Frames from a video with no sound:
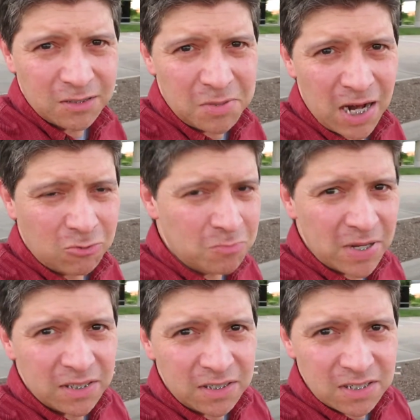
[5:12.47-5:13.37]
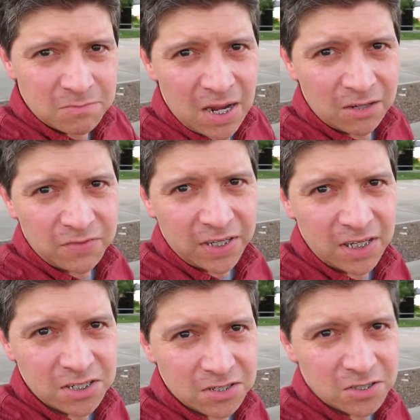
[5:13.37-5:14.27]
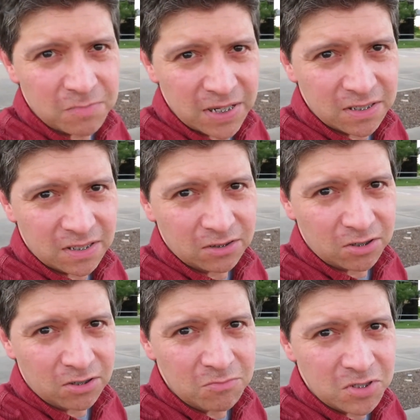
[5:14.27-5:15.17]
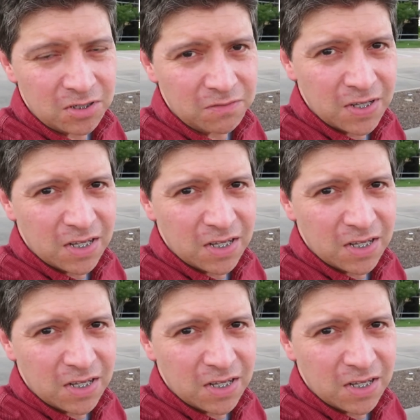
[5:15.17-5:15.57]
but I would make these modifications based in terms of